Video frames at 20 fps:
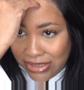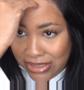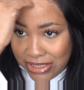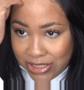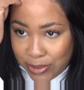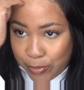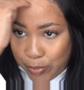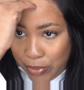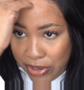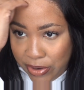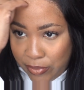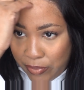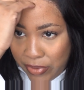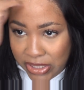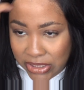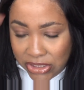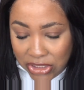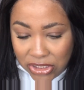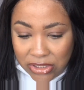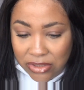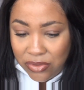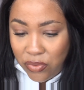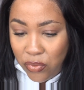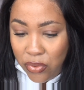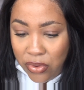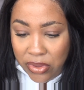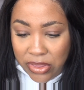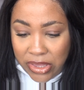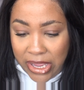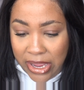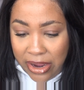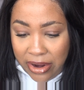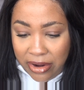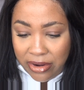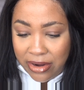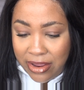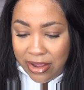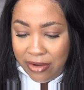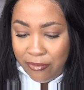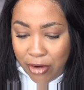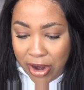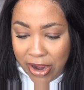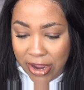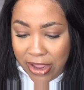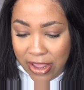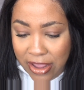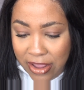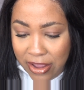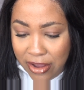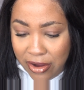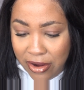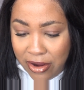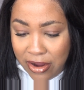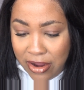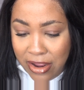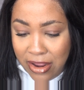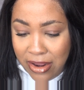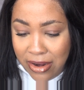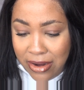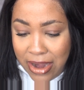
just pretty much just on the hairline right here,